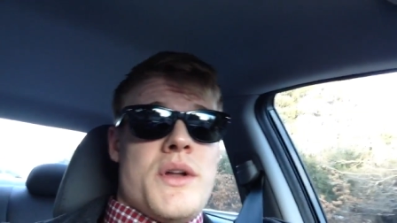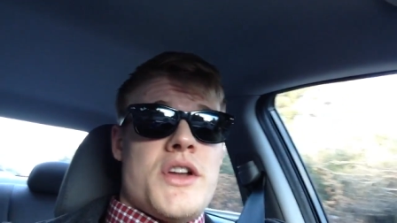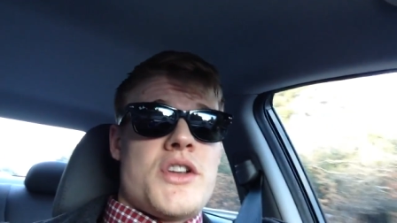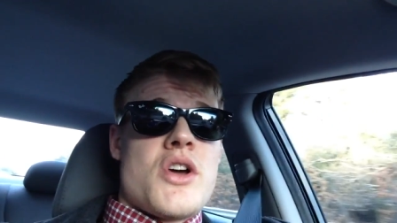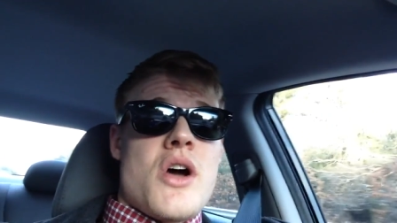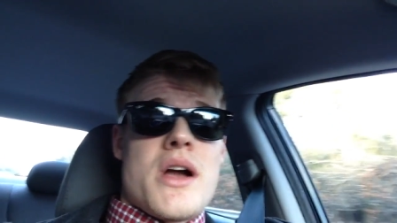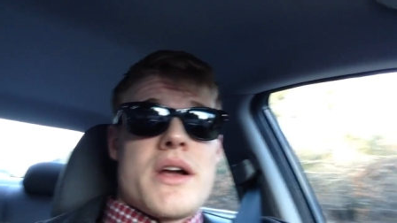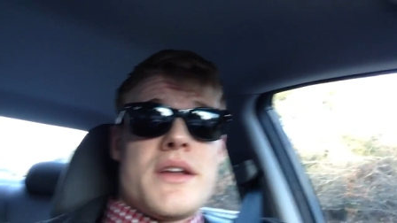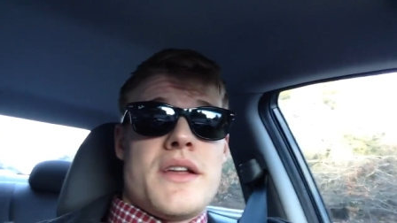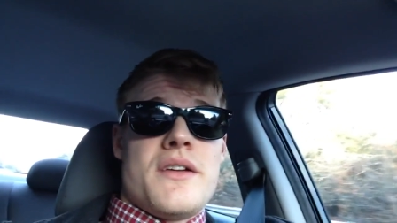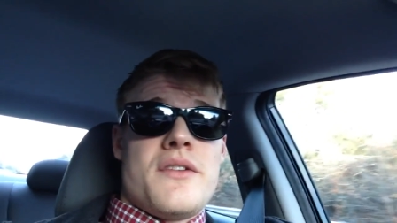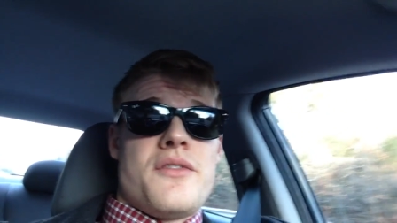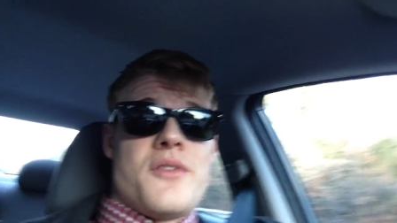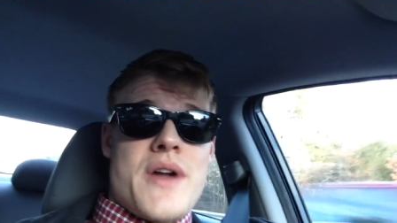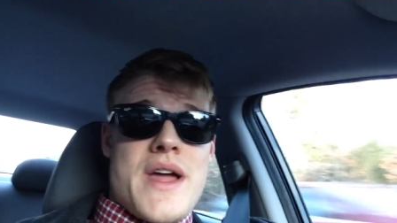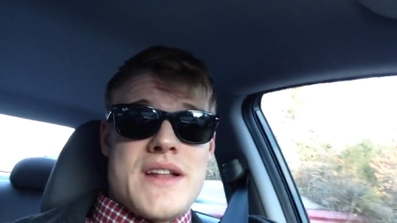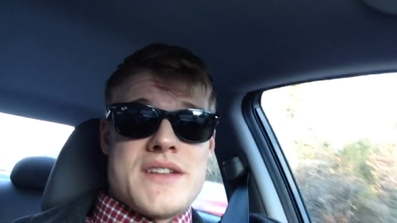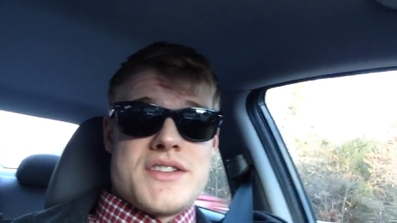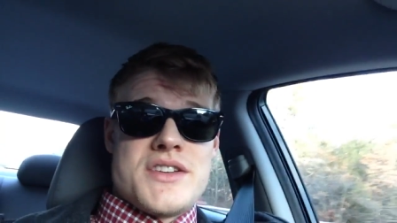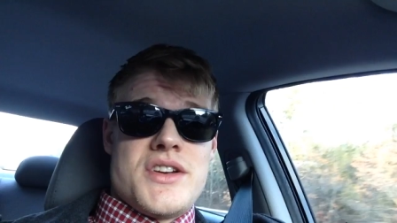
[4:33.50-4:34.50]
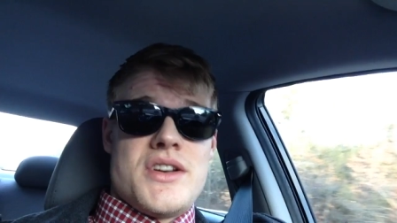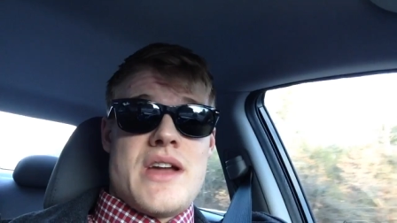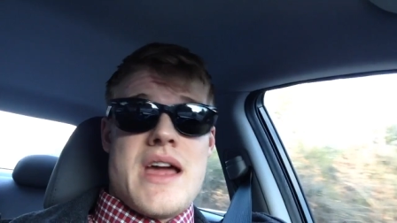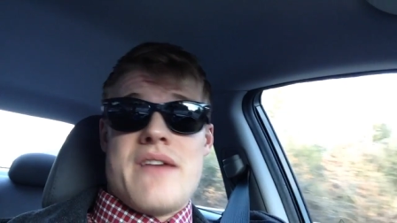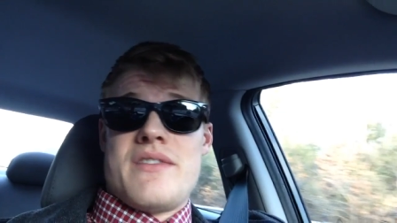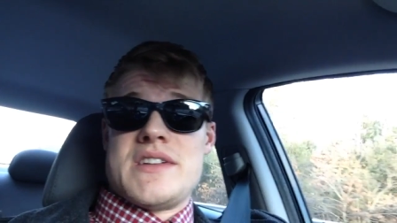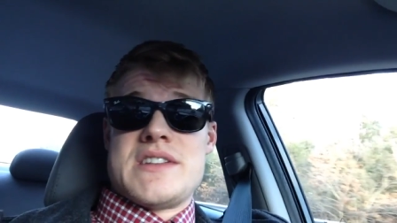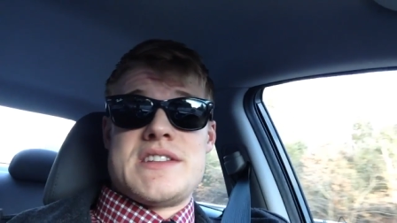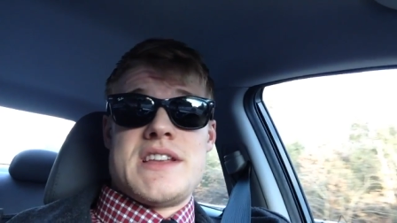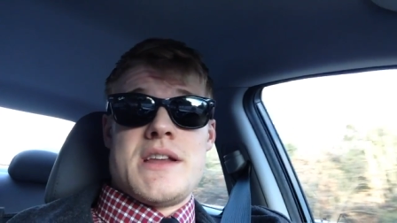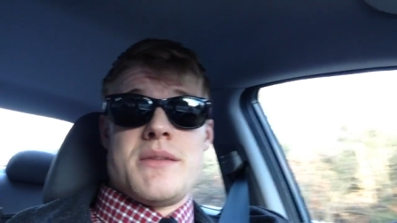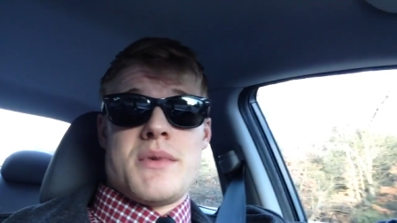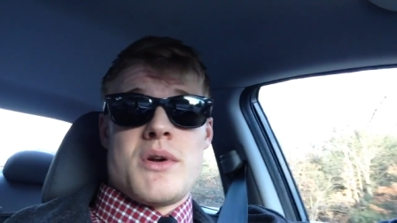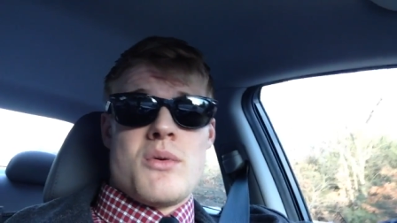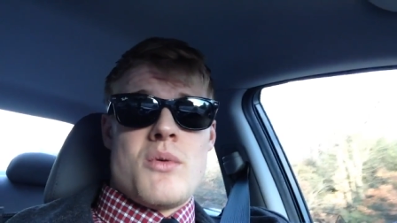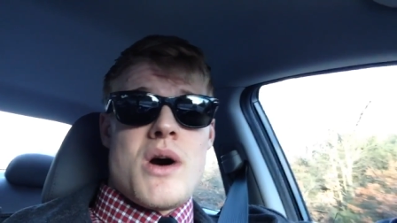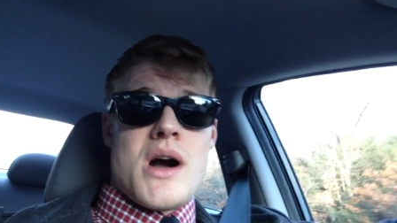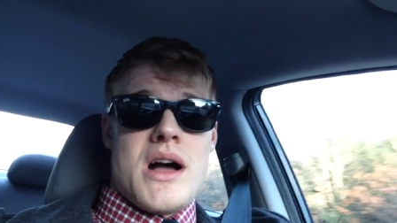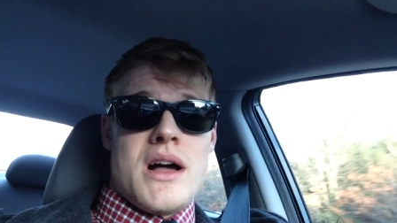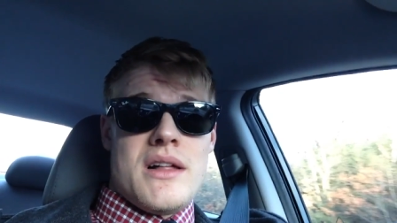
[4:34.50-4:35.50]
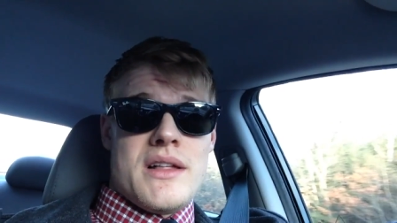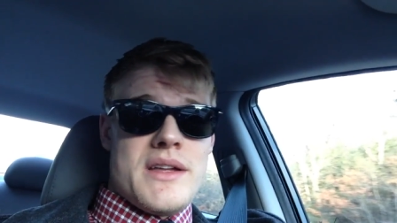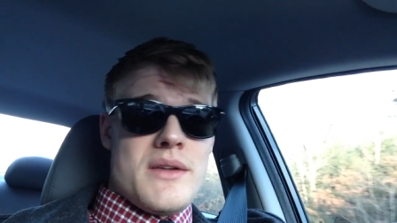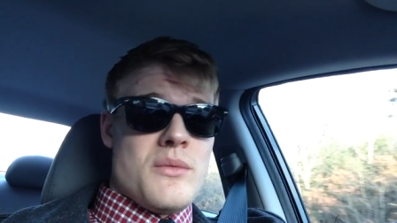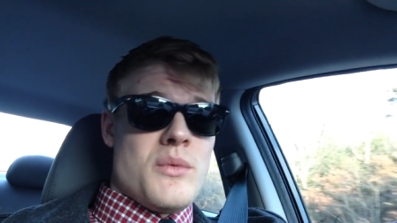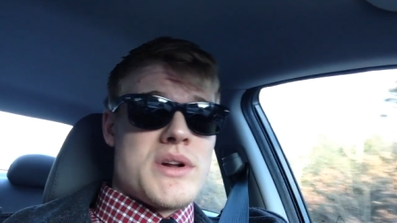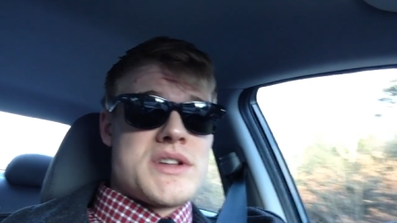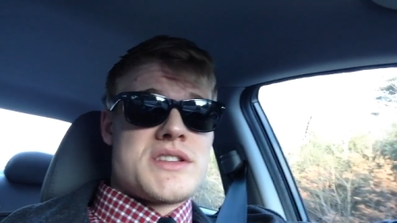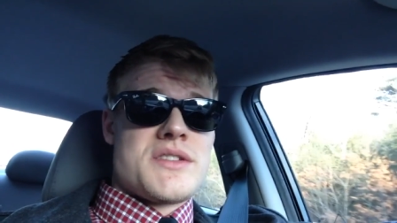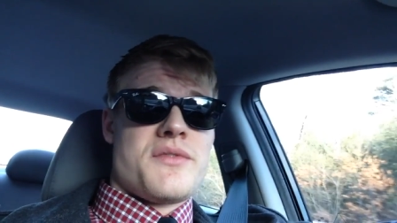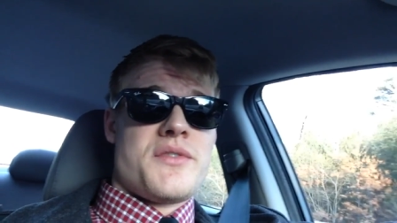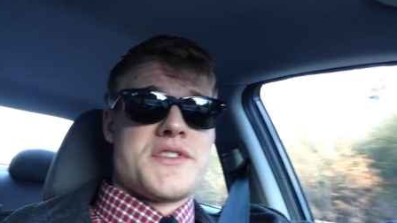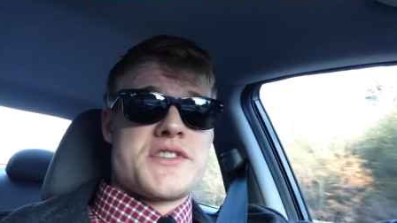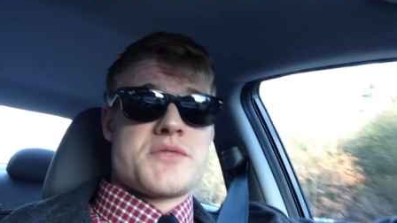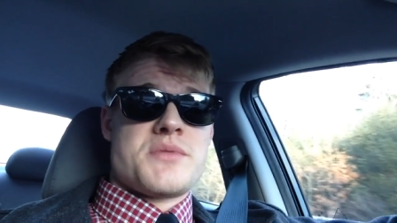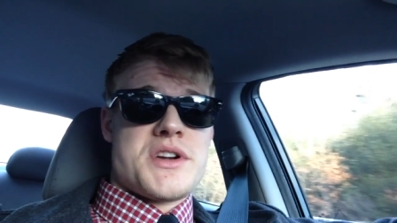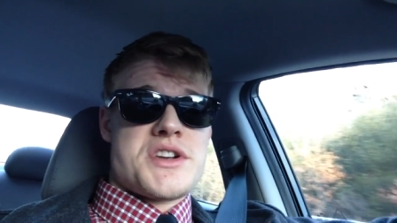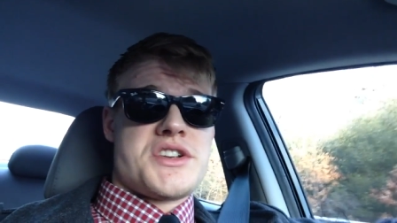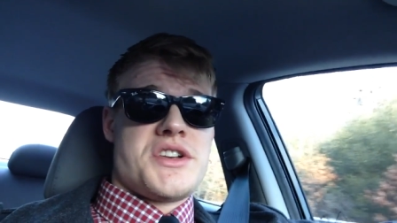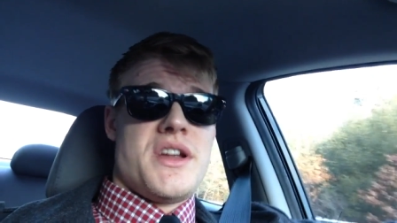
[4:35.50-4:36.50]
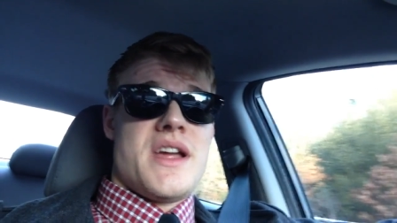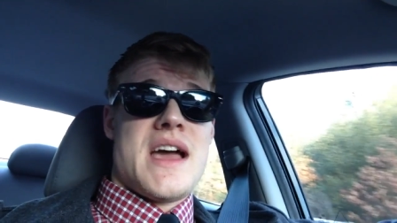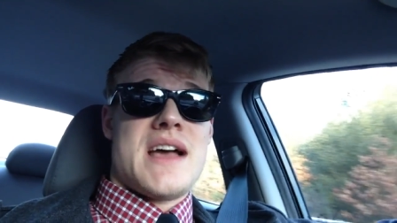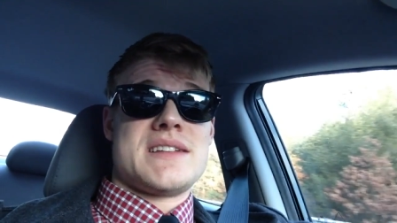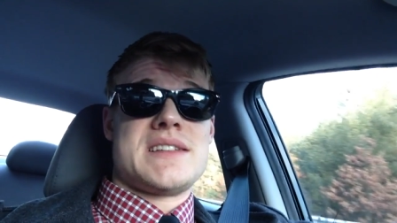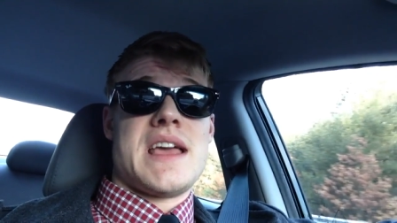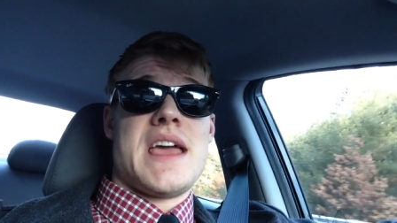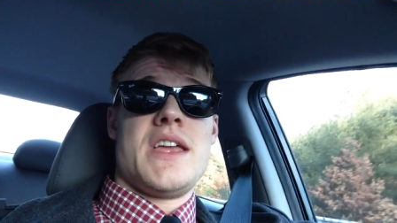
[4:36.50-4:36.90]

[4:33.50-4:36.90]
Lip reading: talking to your friends and you haven't seen them in a while, and what's the first question you ask?